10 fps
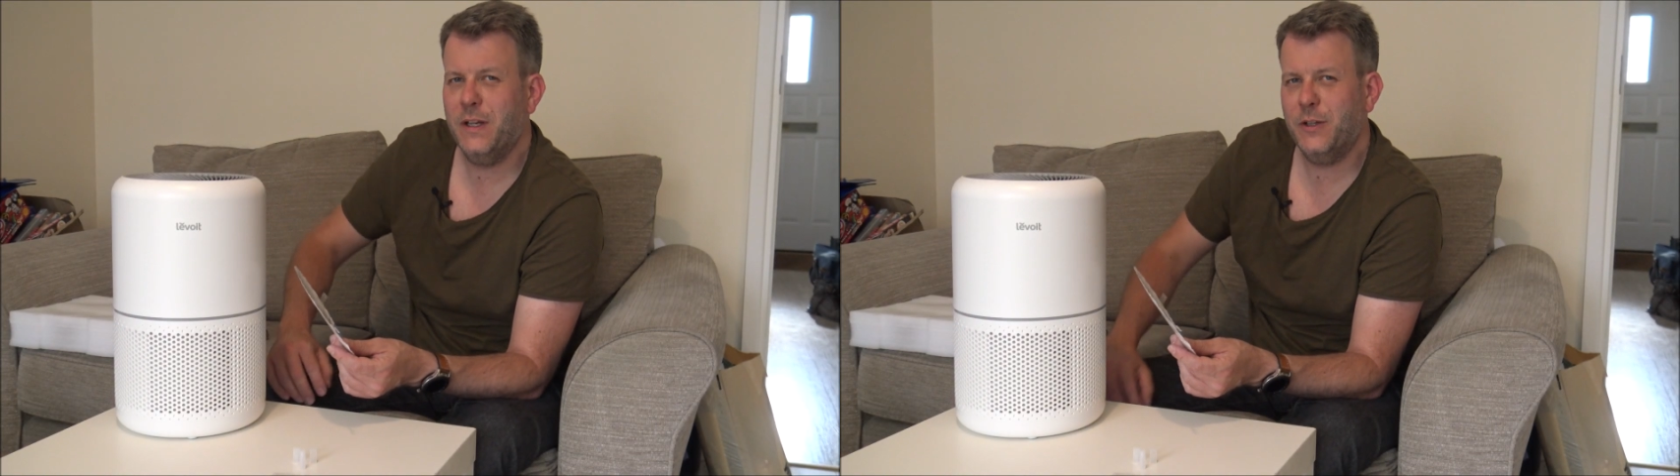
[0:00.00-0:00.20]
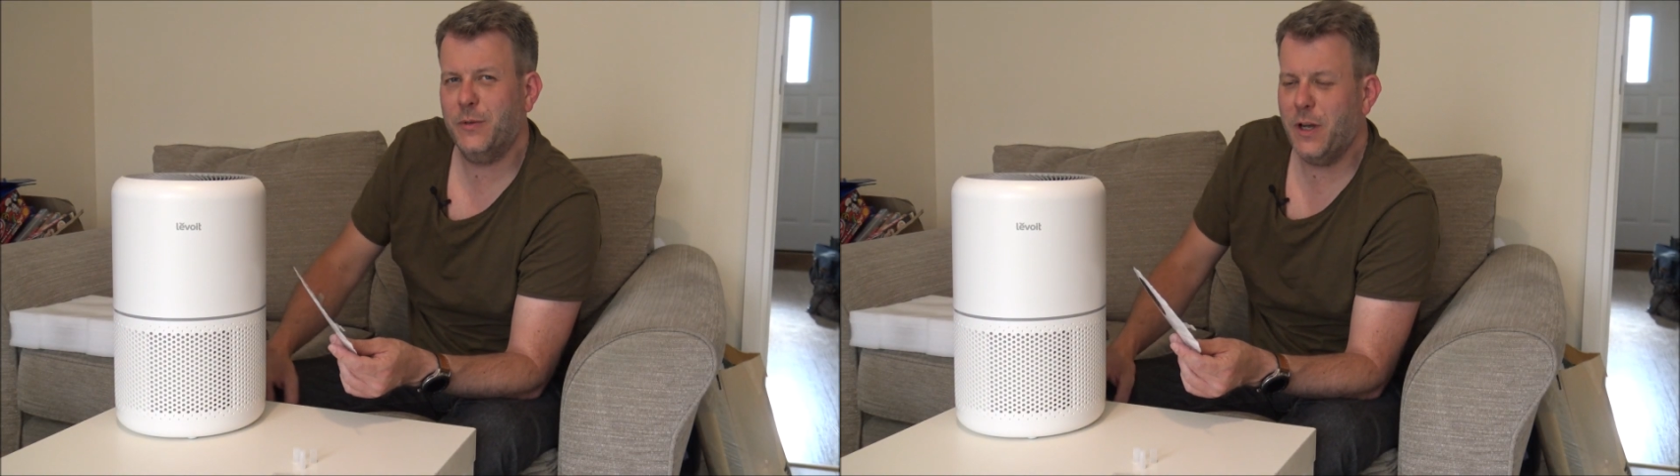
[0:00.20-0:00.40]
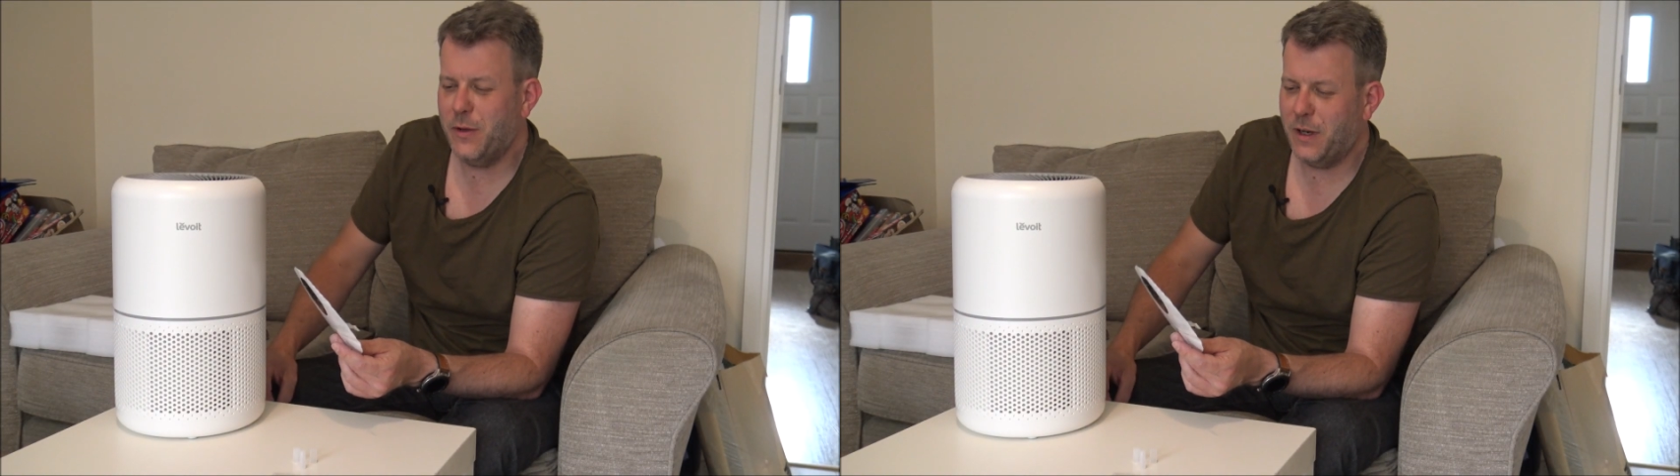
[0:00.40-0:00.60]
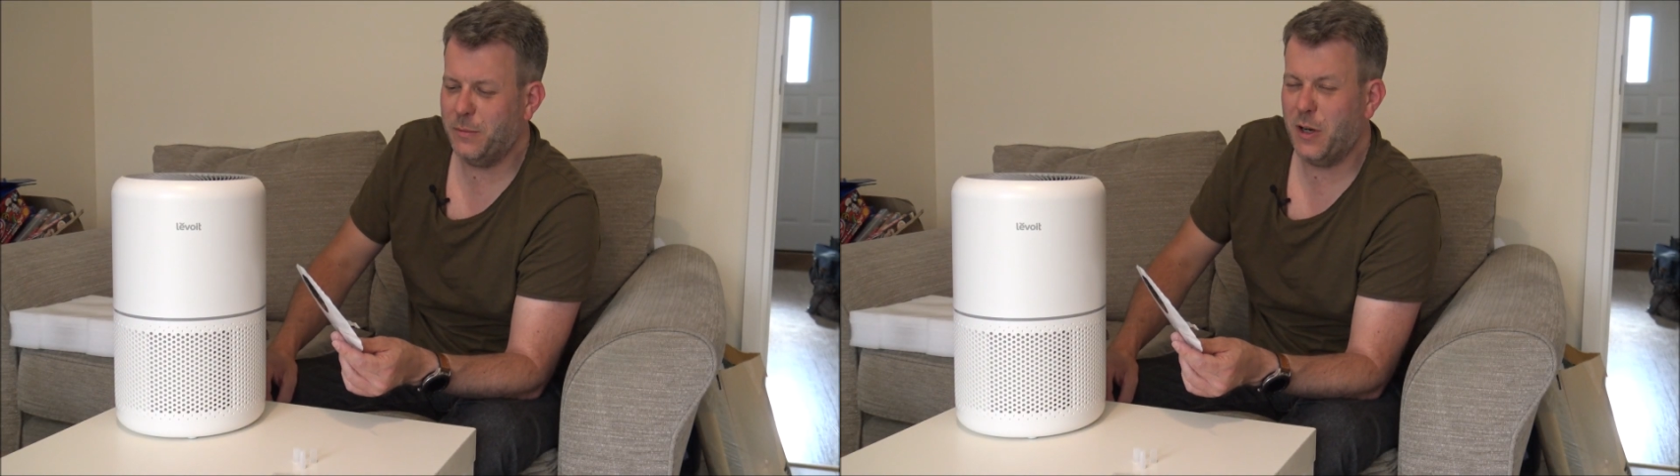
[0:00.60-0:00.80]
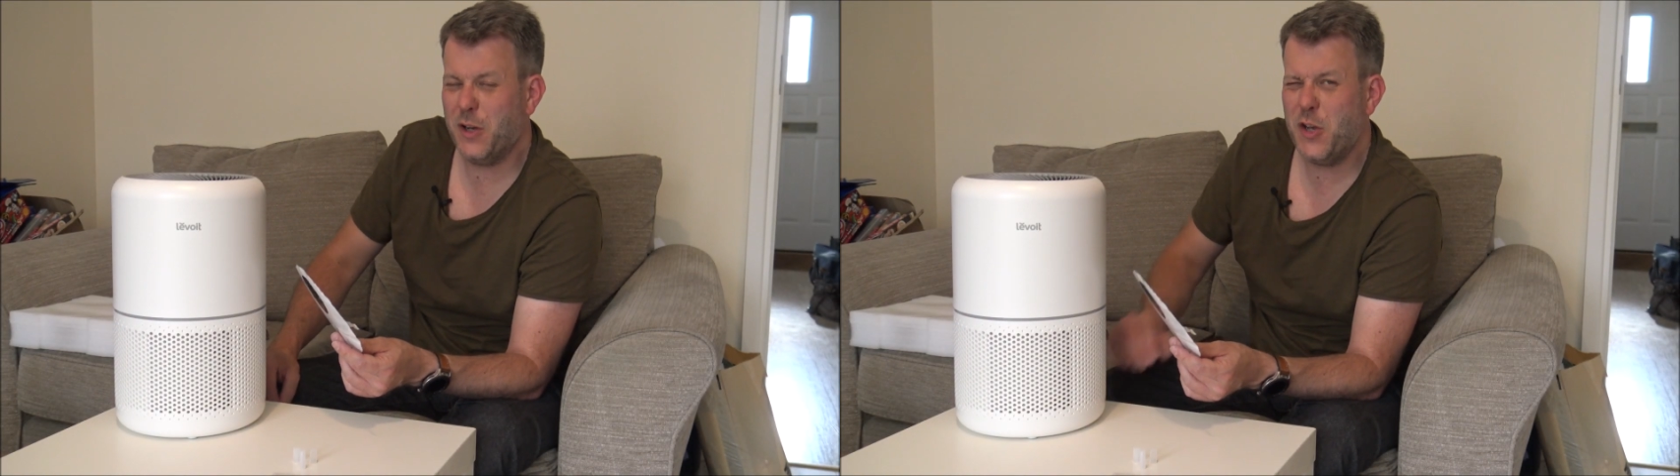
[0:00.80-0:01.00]
you'll know that I'm
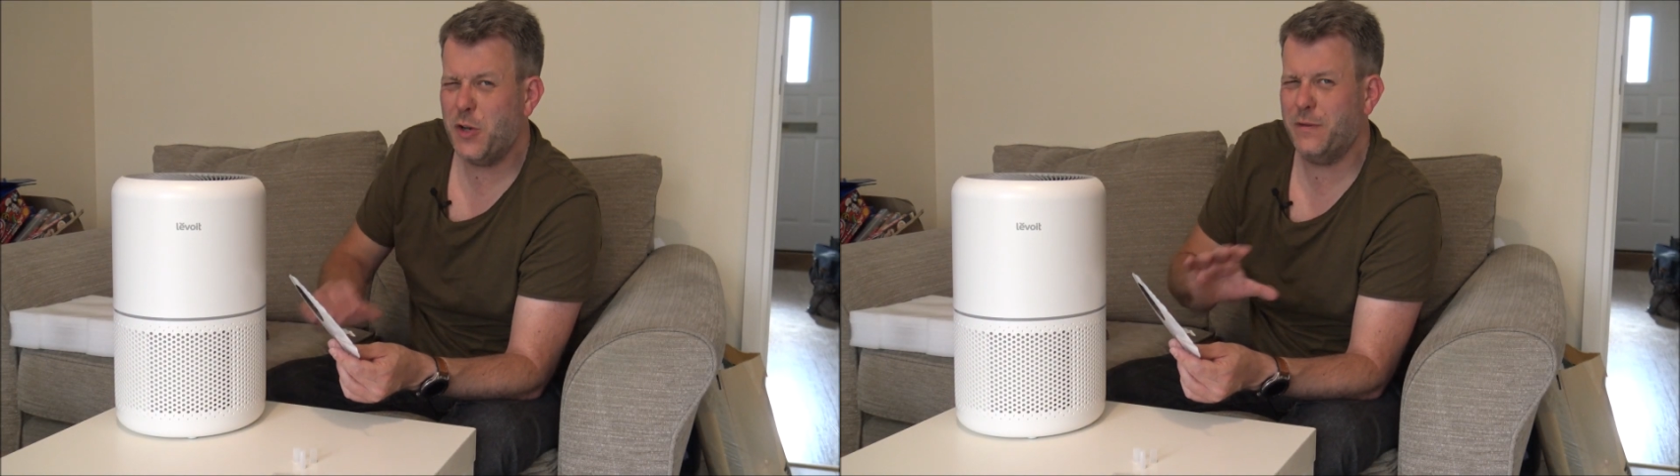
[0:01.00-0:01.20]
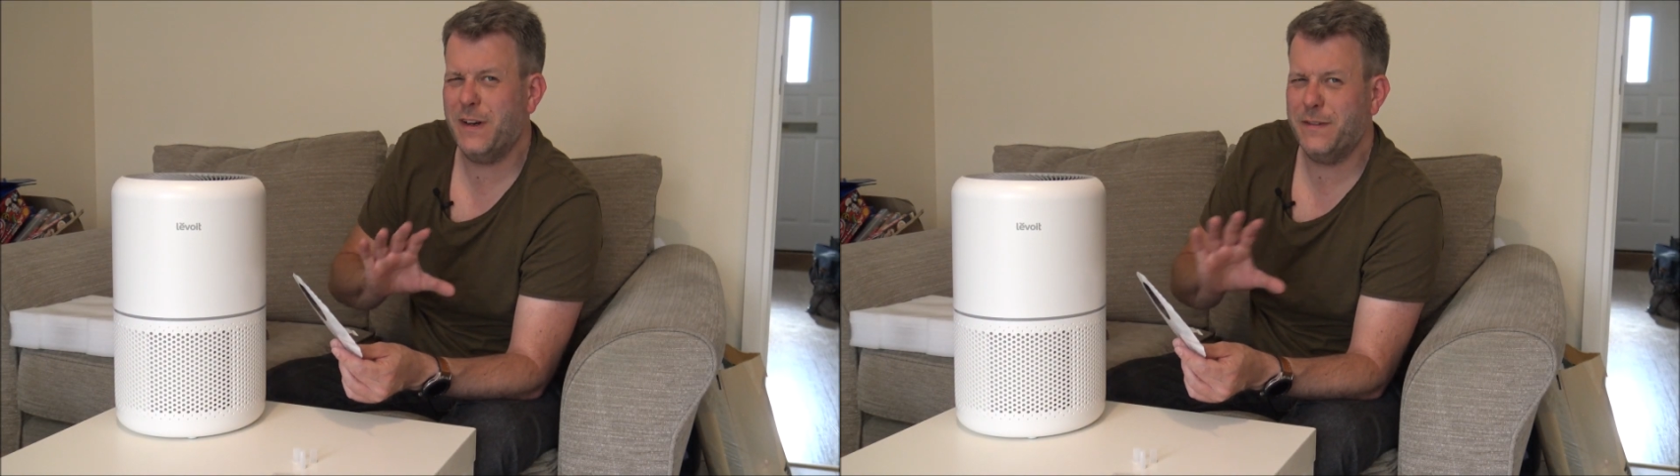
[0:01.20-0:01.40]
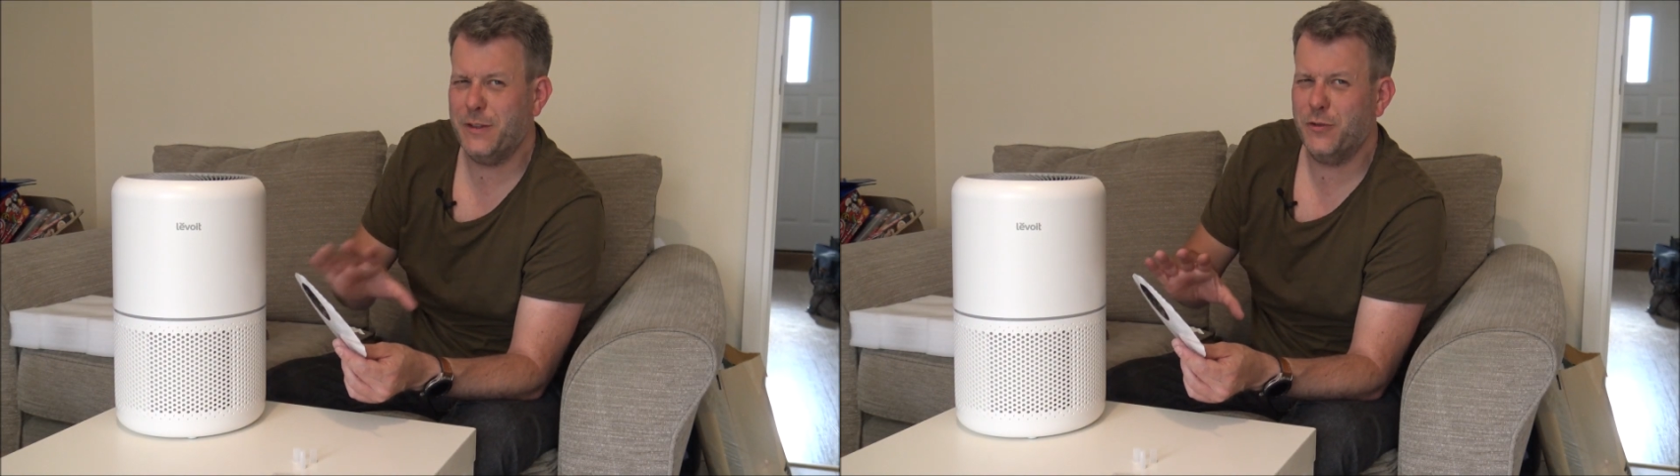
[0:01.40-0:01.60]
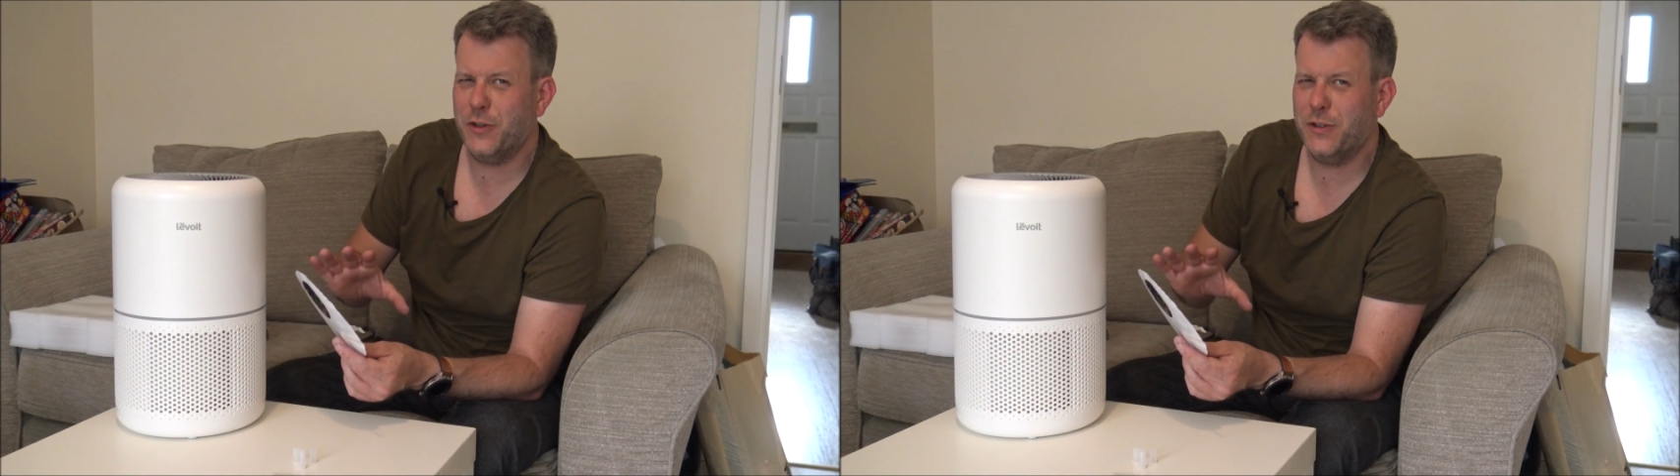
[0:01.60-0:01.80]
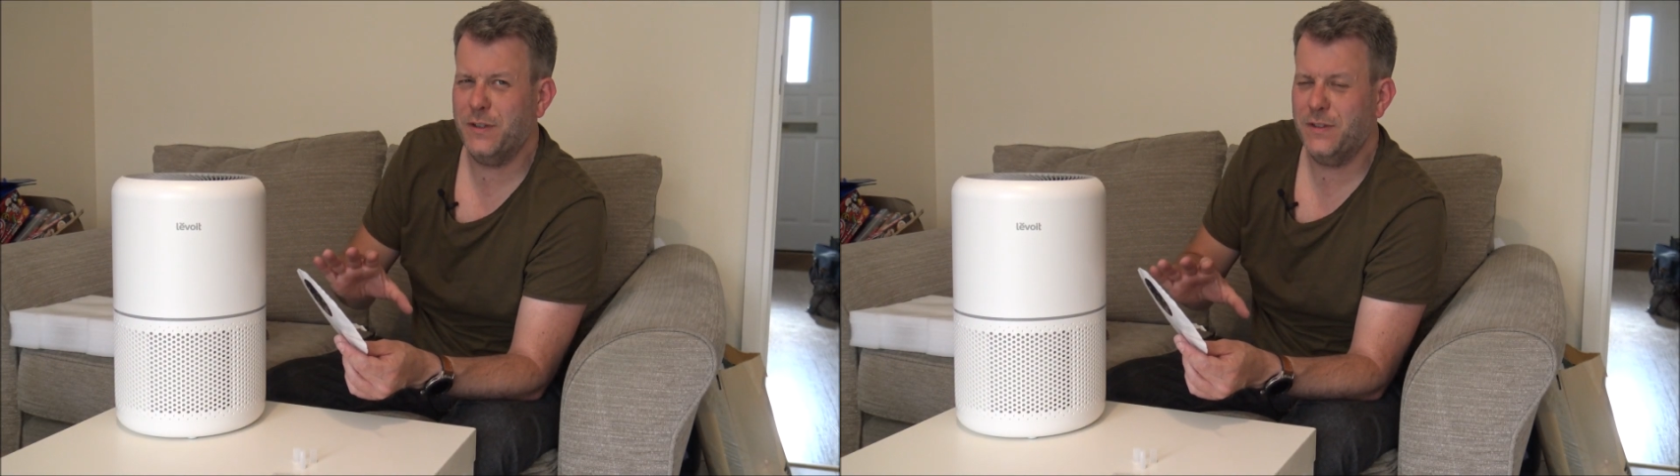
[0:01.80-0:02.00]
not a huge fan of
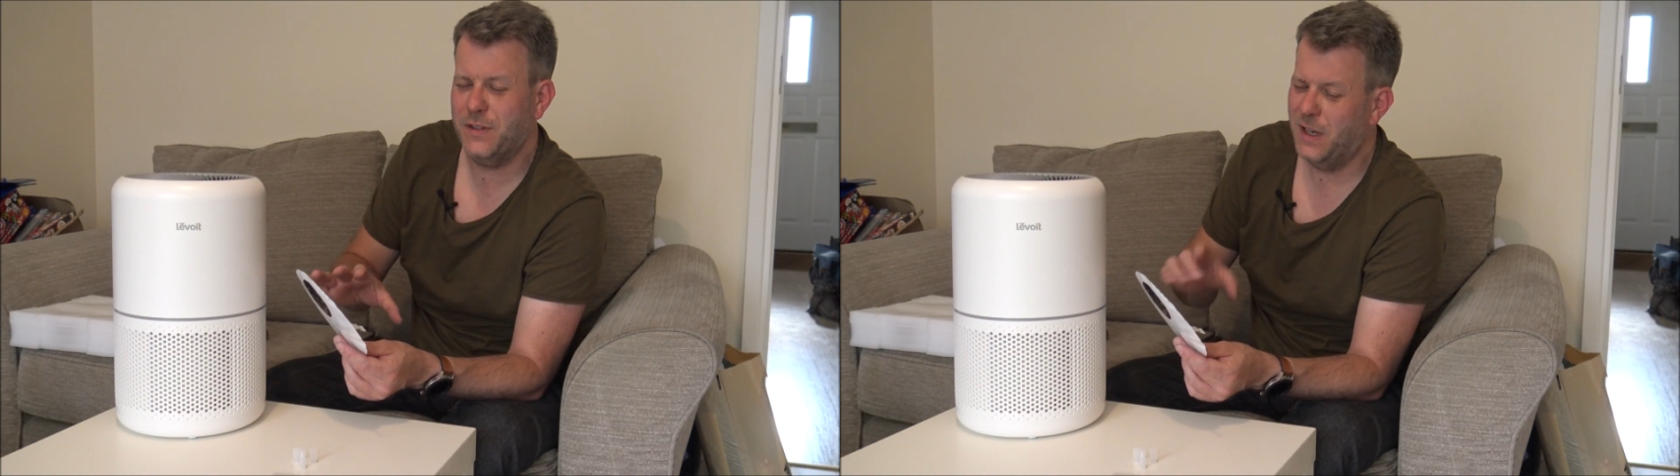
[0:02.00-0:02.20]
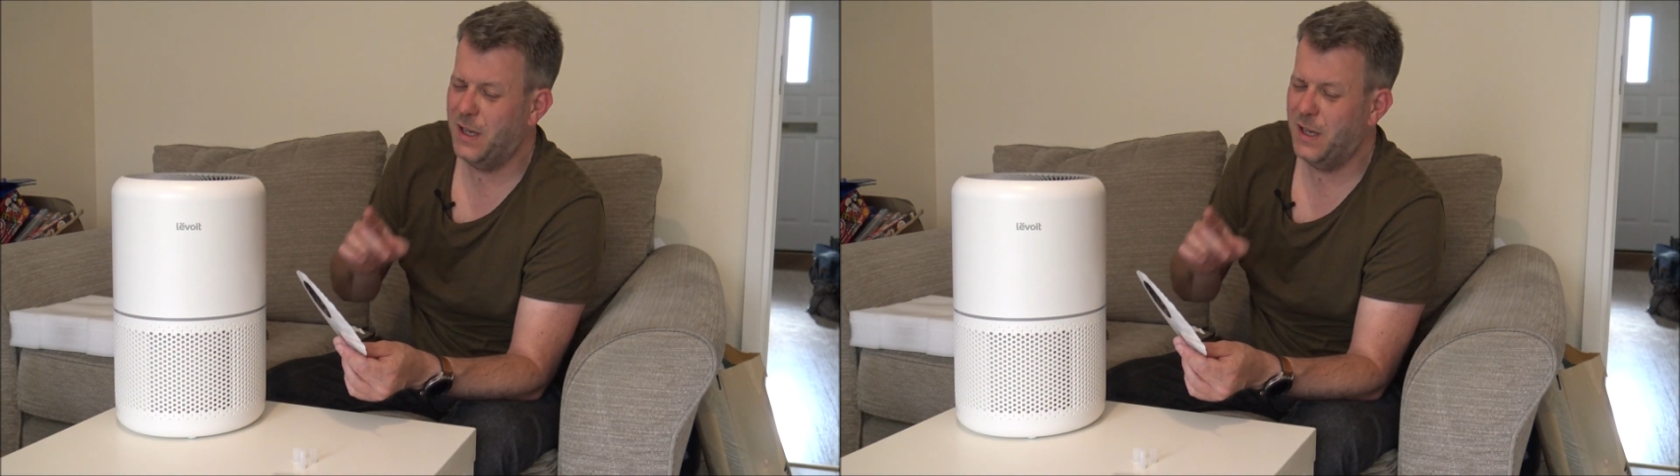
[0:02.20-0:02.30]
instructions,